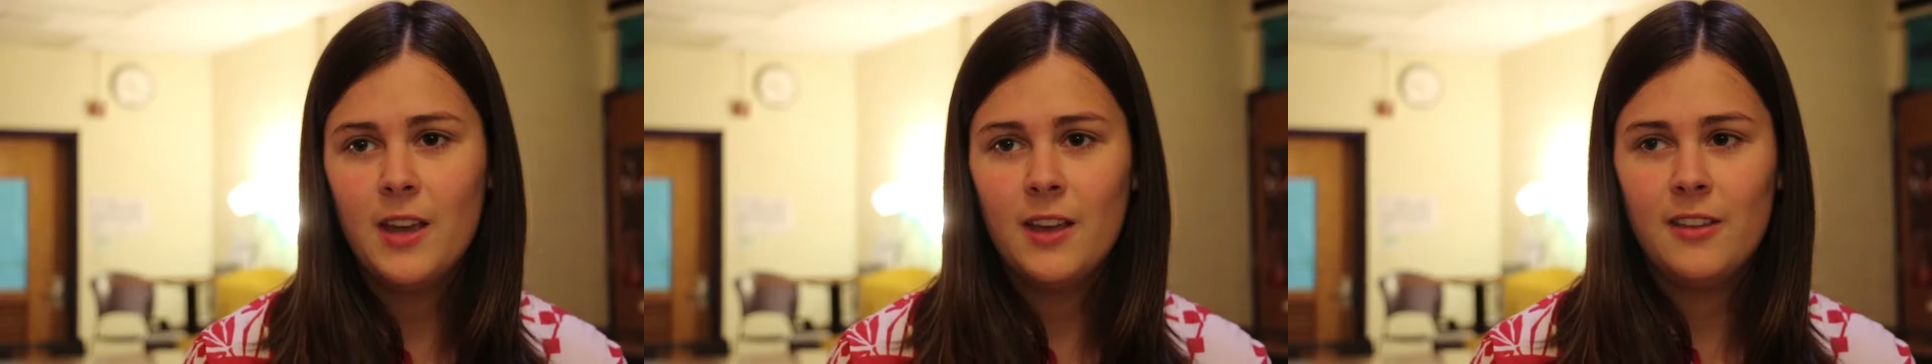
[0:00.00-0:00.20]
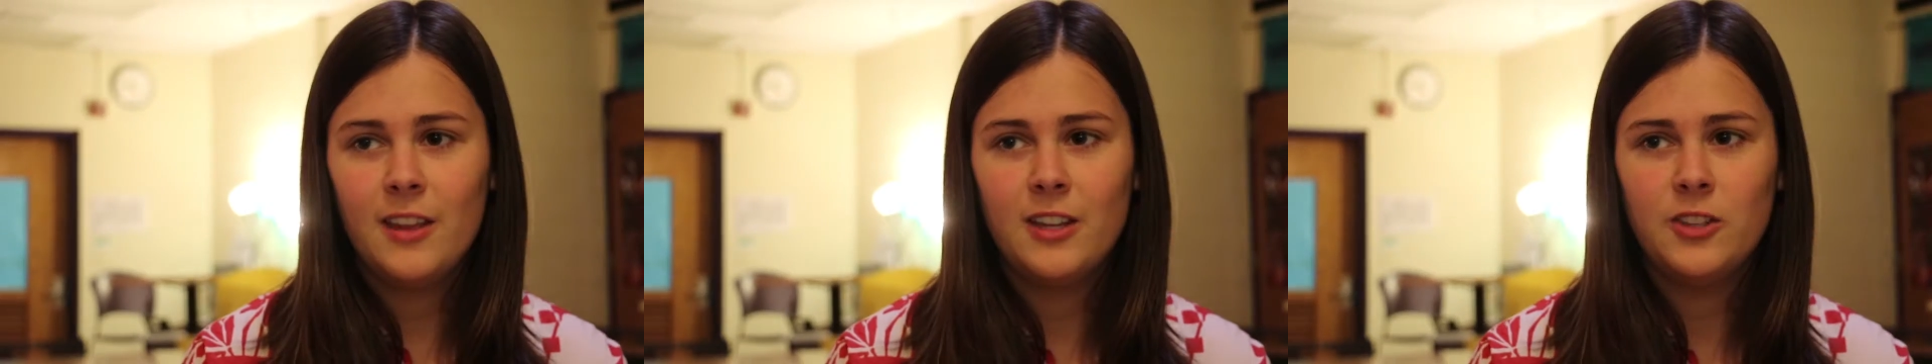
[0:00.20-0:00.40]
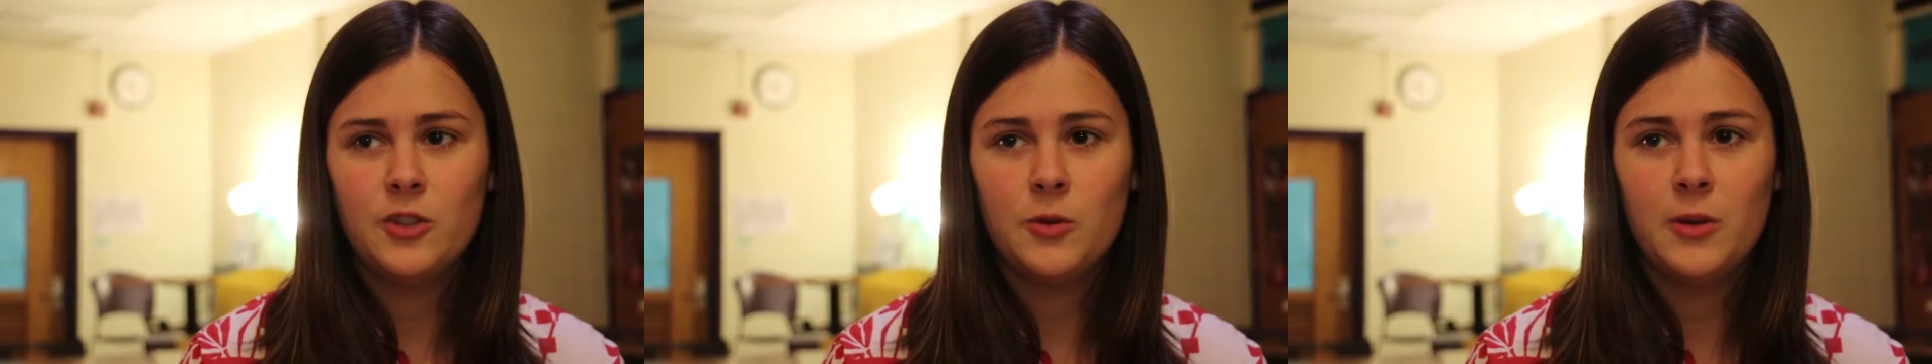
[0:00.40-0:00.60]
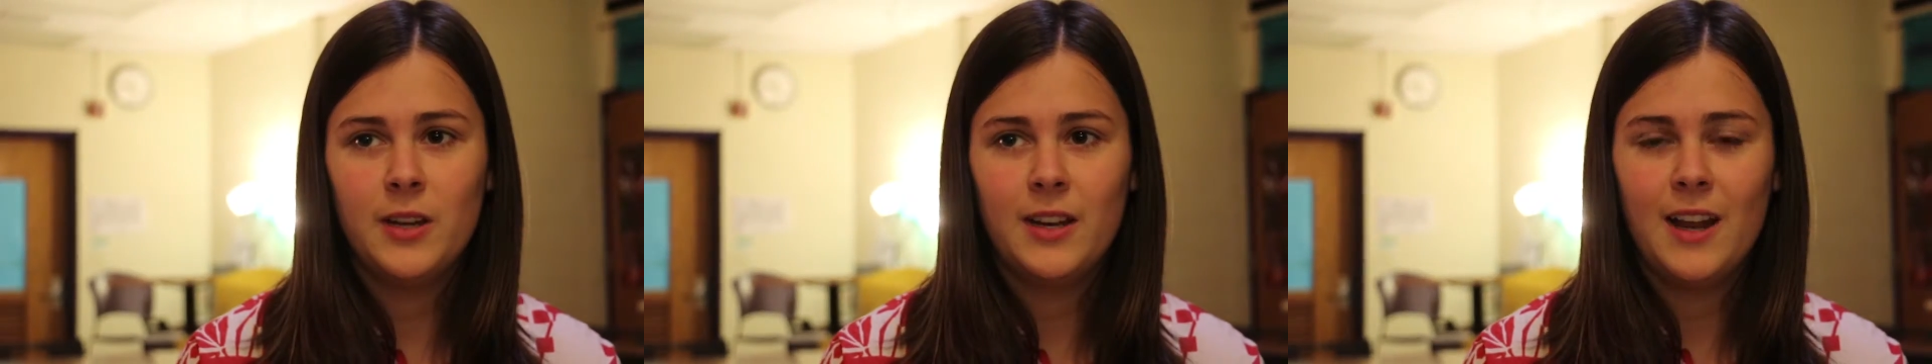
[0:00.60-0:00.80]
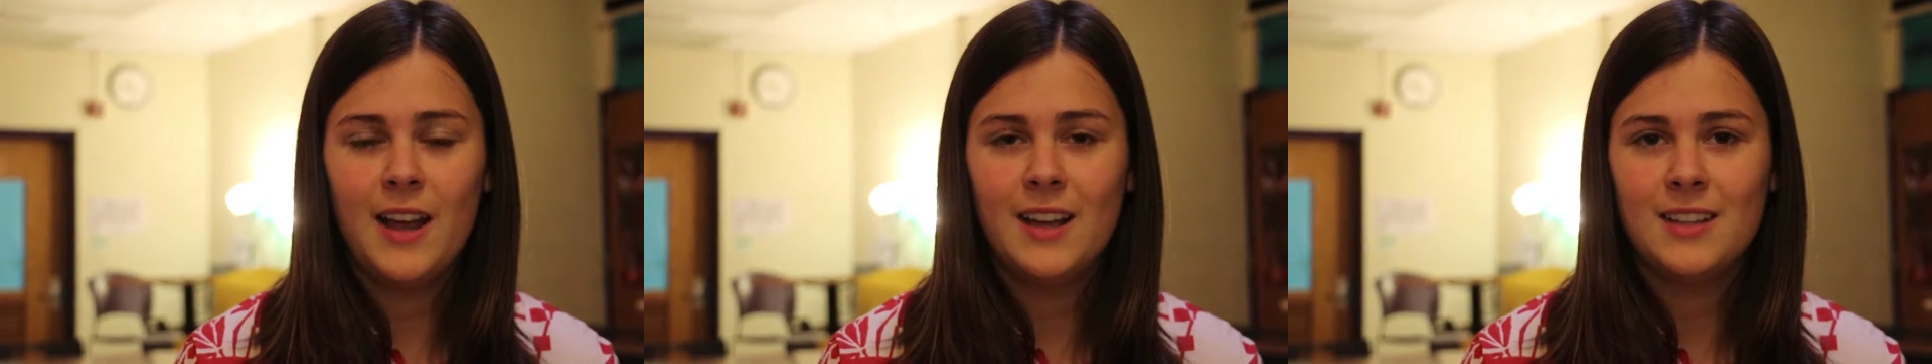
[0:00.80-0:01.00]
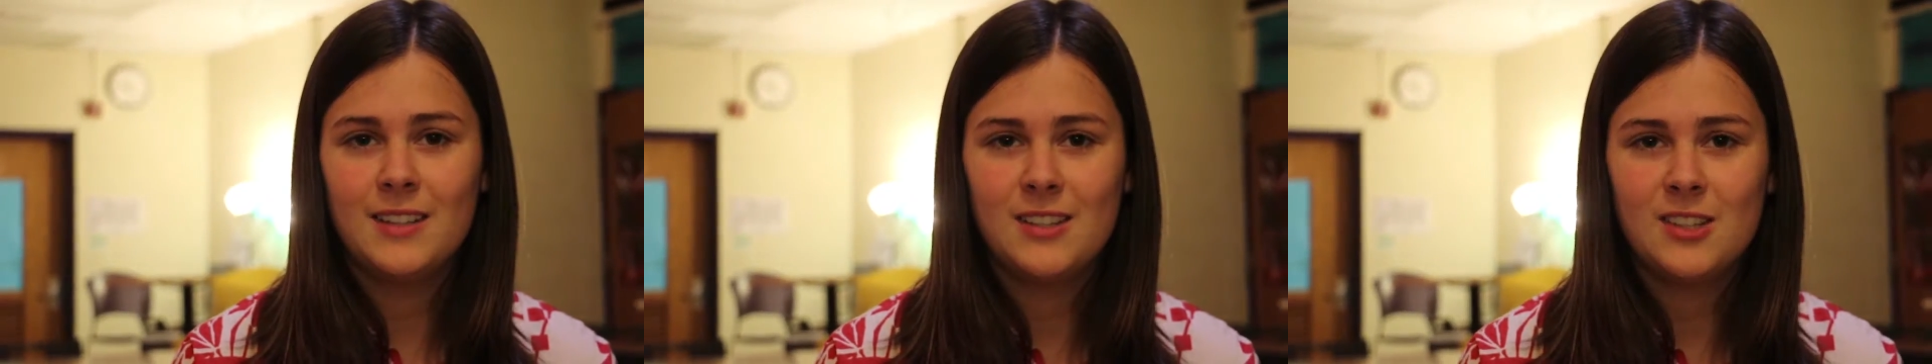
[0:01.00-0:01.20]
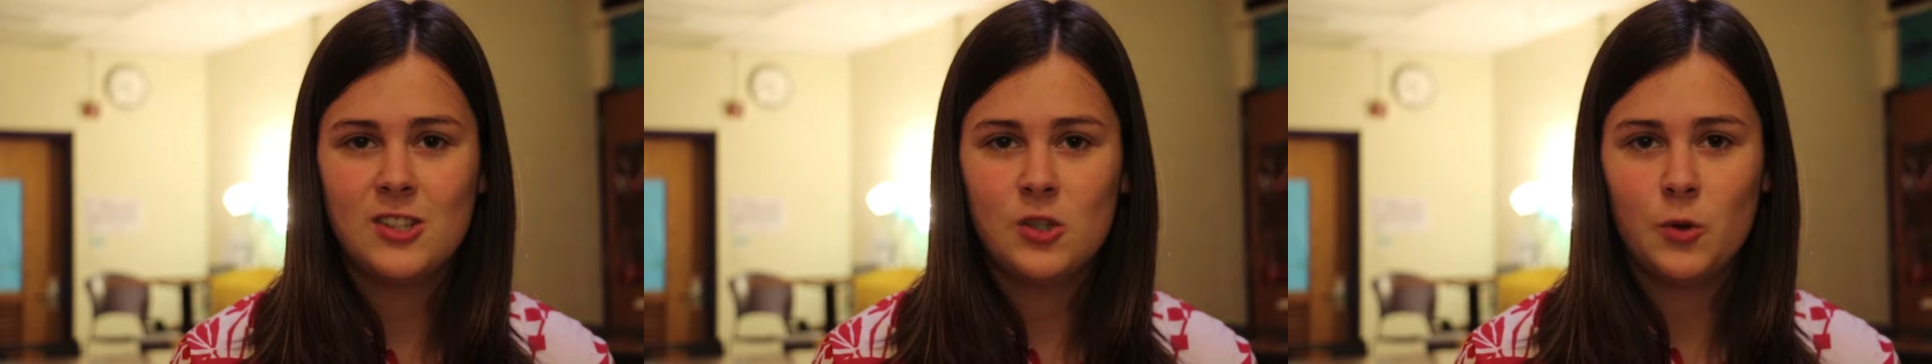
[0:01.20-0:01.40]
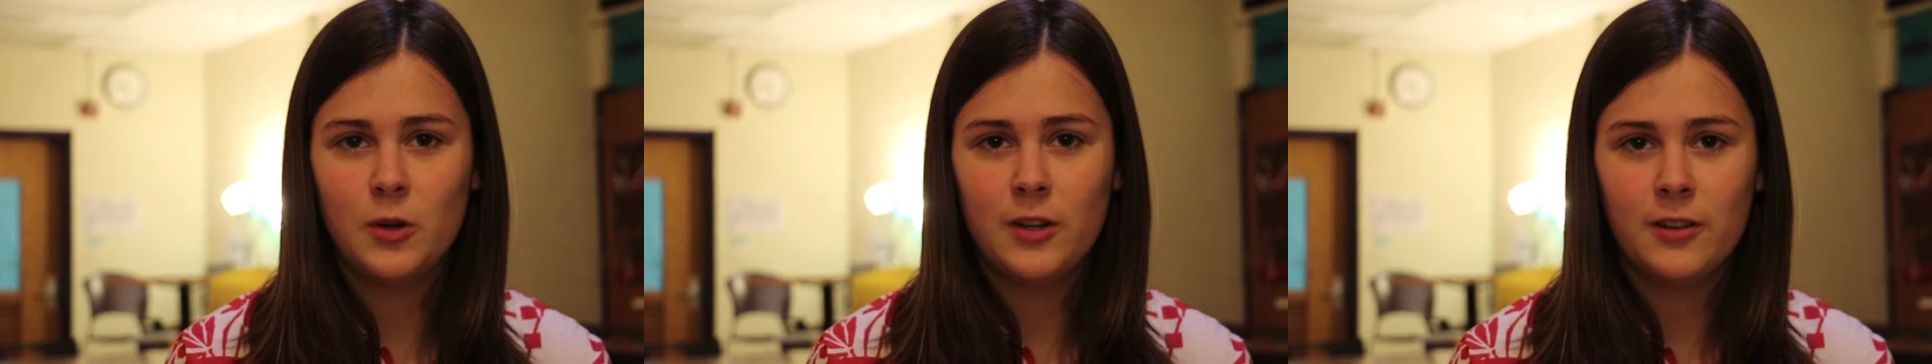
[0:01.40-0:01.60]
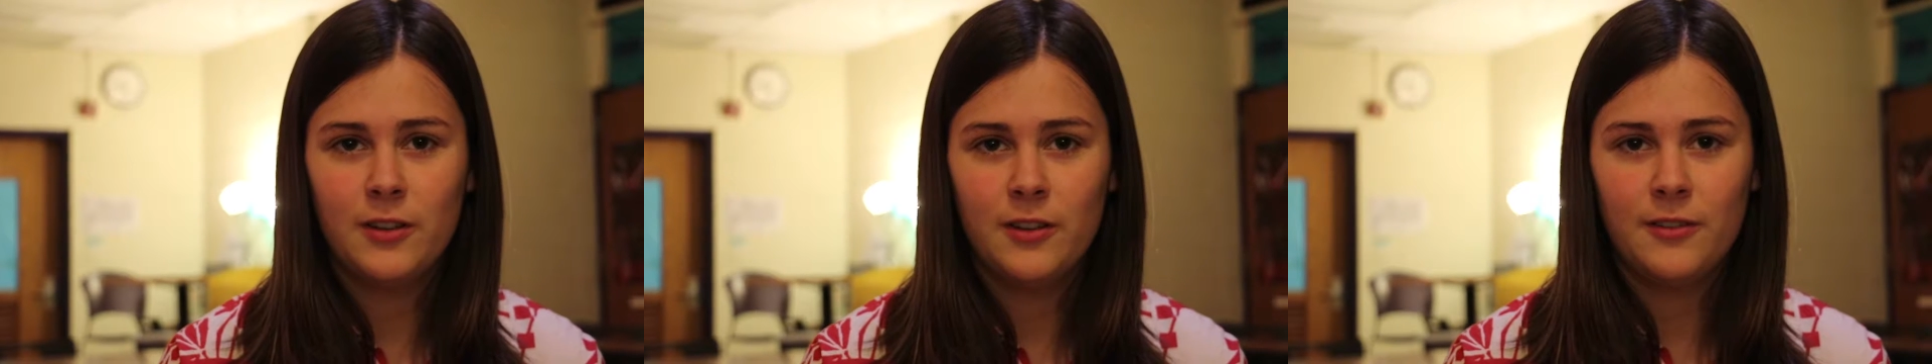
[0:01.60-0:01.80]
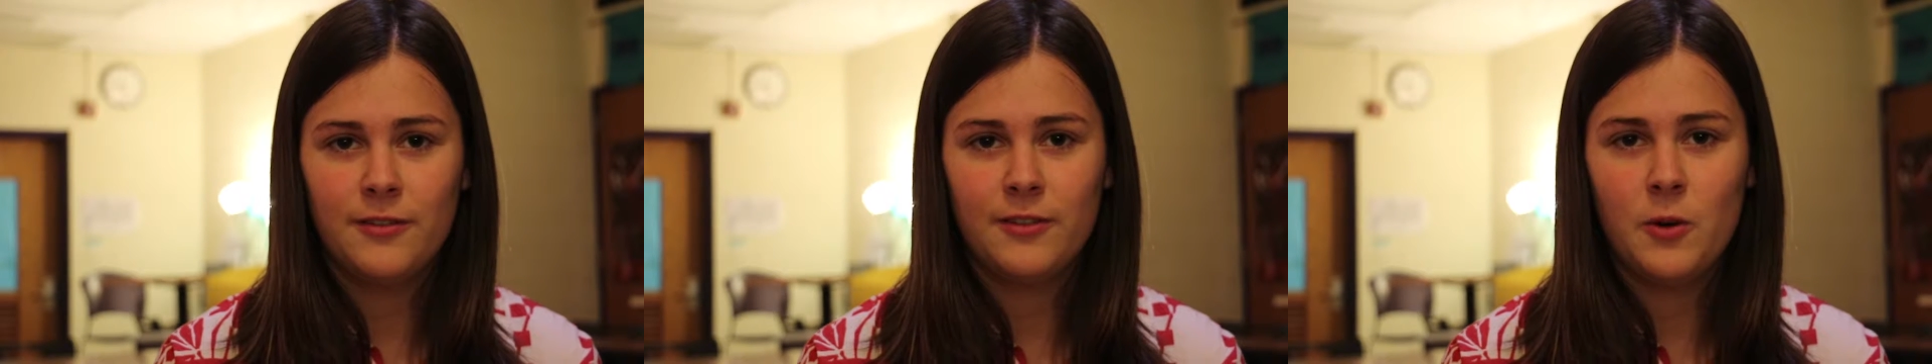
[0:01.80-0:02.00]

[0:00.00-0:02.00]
they do it as sort of a